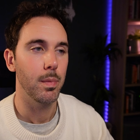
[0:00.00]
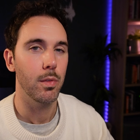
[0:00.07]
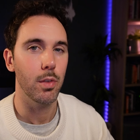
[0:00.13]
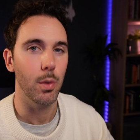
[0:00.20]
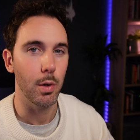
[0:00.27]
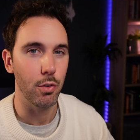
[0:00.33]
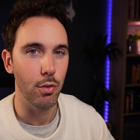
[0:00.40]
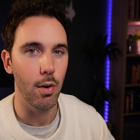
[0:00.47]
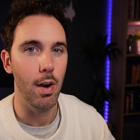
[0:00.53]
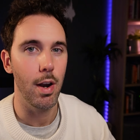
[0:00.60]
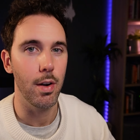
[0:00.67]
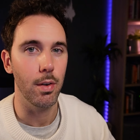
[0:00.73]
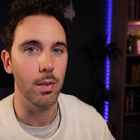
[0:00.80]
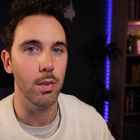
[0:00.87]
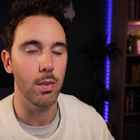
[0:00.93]
So I try
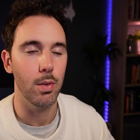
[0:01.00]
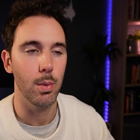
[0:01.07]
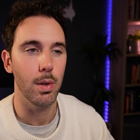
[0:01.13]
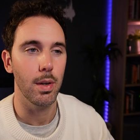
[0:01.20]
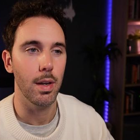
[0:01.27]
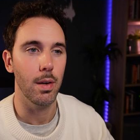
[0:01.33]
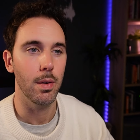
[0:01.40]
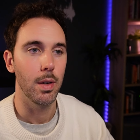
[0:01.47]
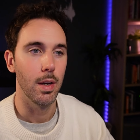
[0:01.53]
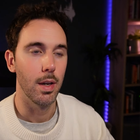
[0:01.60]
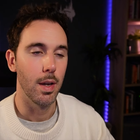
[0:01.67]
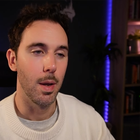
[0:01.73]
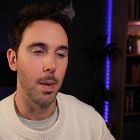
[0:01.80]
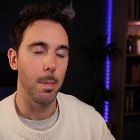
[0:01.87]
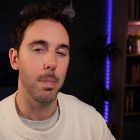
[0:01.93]
not to do it now,
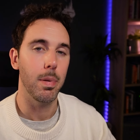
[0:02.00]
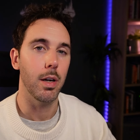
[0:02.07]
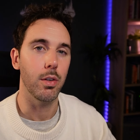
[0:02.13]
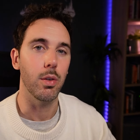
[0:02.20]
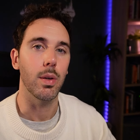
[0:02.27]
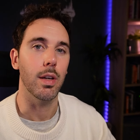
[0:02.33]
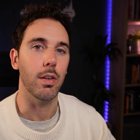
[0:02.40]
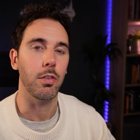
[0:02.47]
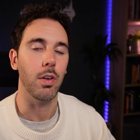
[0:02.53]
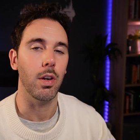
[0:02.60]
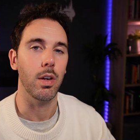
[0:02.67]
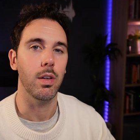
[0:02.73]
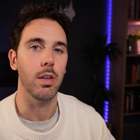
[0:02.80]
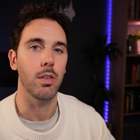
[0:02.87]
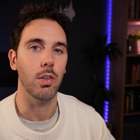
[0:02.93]
but I do get
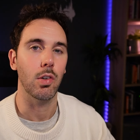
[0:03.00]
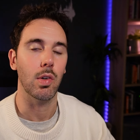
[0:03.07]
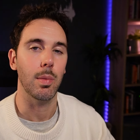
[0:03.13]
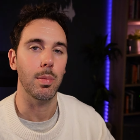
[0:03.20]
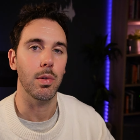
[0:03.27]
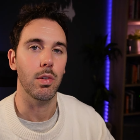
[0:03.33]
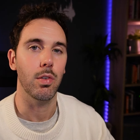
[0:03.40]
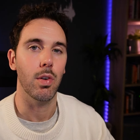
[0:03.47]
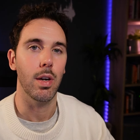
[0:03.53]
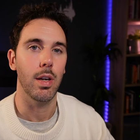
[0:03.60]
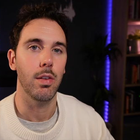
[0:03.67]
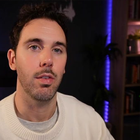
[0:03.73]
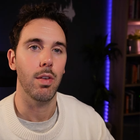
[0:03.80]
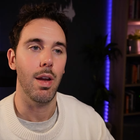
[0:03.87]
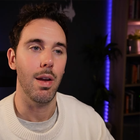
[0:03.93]
suckered into crypto
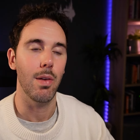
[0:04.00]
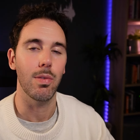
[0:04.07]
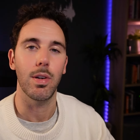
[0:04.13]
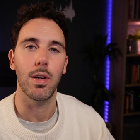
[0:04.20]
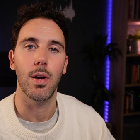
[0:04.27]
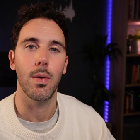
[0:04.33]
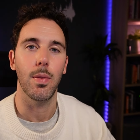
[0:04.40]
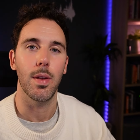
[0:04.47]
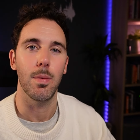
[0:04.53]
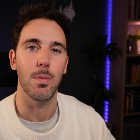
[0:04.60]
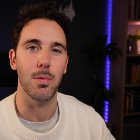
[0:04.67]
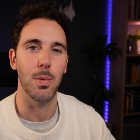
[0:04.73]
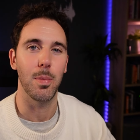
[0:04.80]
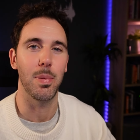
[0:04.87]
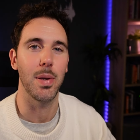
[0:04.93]
trades every now and then
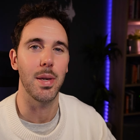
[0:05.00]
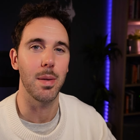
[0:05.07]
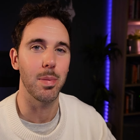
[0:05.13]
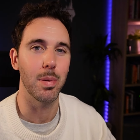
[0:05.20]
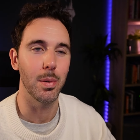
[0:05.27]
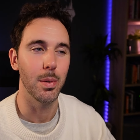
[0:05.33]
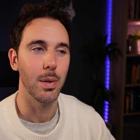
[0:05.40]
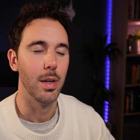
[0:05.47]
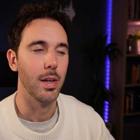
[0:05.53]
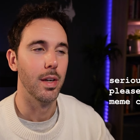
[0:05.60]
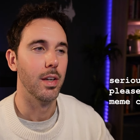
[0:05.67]
from people.